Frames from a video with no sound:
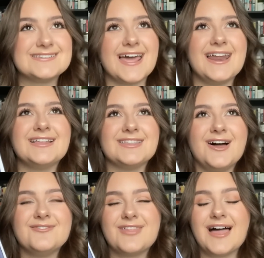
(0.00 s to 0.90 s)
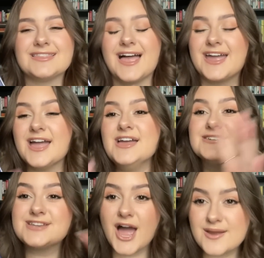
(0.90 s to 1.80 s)
And I love that, like,
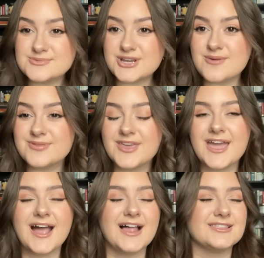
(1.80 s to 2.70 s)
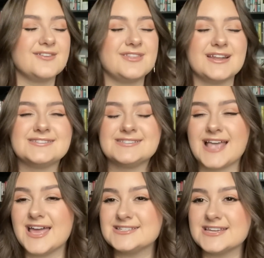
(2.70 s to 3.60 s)
time jump thing. I love that it's
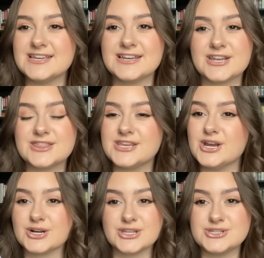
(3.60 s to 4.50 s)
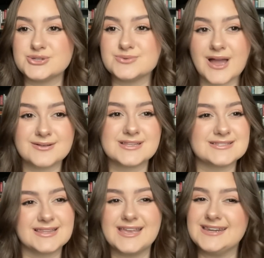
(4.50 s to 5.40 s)
set in the early
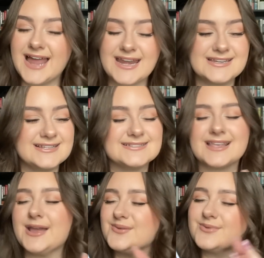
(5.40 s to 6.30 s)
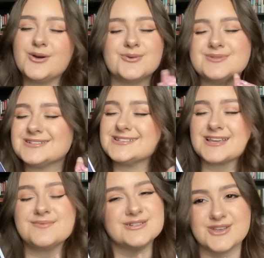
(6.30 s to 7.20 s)
2000s, late 90s. Like, oh, this is
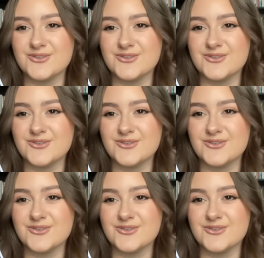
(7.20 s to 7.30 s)
gonna be so